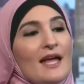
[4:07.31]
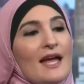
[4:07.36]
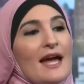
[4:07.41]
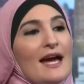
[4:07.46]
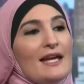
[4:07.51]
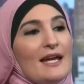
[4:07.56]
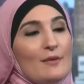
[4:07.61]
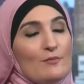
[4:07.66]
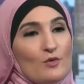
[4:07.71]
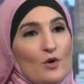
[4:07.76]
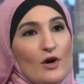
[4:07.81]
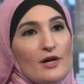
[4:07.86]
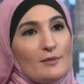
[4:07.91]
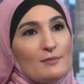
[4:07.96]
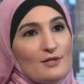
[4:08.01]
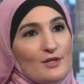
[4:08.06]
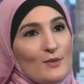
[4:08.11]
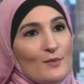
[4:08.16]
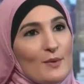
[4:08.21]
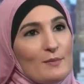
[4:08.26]
And I brought him
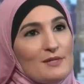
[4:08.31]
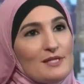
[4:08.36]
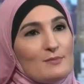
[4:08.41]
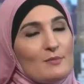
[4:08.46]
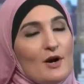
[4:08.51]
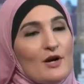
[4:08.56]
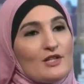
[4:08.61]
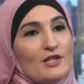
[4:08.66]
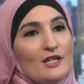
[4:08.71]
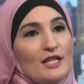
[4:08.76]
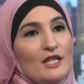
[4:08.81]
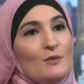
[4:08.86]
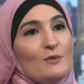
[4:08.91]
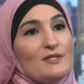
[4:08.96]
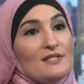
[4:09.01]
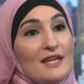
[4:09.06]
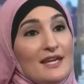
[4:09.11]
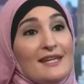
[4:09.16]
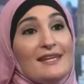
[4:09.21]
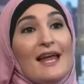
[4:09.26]
to the Women's March, and he was
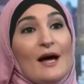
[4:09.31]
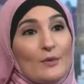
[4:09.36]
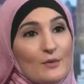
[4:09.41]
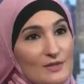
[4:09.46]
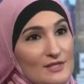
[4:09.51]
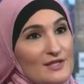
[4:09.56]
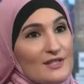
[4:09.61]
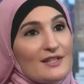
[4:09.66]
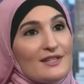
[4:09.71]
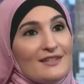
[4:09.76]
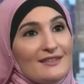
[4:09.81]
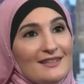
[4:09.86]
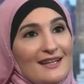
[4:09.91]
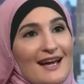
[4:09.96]
the announcer